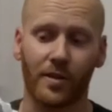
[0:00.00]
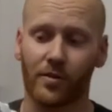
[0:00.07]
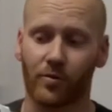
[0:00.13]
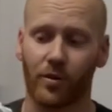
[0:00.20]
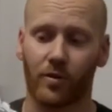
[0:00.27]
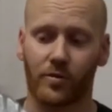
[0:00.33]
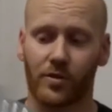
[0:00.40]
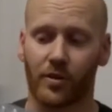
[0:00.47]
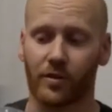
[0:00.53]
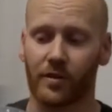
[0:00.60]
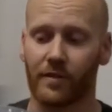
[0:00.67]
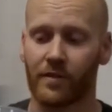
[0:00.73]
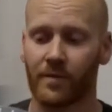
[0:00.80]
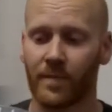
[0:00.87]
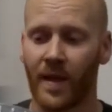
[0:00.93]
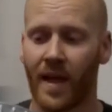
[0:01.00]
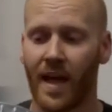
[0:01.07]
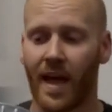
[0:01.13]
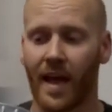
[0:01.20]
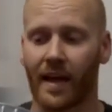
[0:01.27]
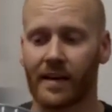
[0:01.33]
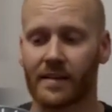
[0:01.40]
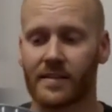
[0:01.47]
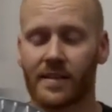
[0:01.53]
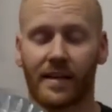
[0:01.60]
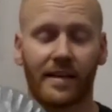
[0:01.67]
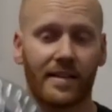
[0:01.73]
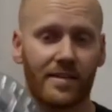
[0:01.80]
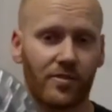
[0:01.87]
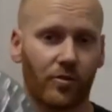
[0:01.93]
good alternative, and
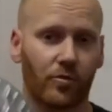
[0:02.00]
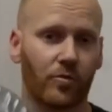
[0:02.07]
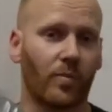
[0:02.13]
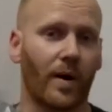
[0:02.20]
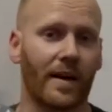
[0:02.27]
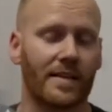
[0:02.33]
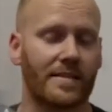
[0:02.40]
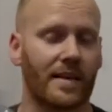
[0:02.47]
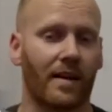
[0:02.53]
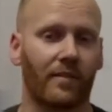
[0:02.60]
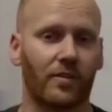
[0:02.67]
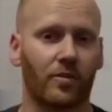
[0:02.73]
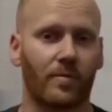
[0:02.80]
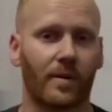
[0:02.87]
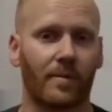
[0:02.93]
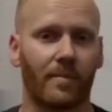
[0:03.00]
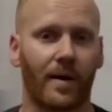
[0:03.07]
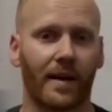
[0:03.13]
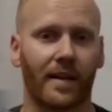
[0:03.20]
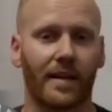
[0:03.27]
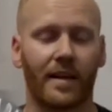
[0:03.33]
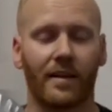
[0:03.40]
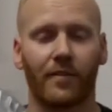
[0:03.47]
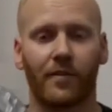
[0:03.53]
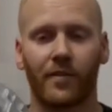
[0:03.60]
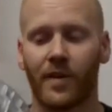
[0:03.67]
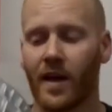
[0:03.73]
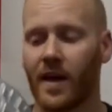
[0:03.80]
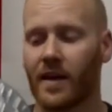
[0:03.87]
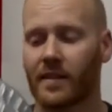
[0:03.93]
it is a good way to save a little bit of money
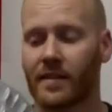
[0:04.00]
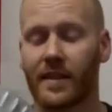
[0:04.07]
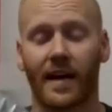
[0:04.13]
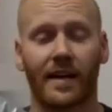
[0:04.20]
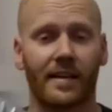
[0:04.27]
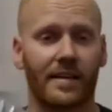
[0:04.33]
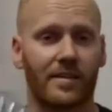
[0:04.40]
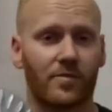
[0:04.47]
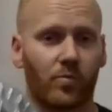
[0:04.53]
if that is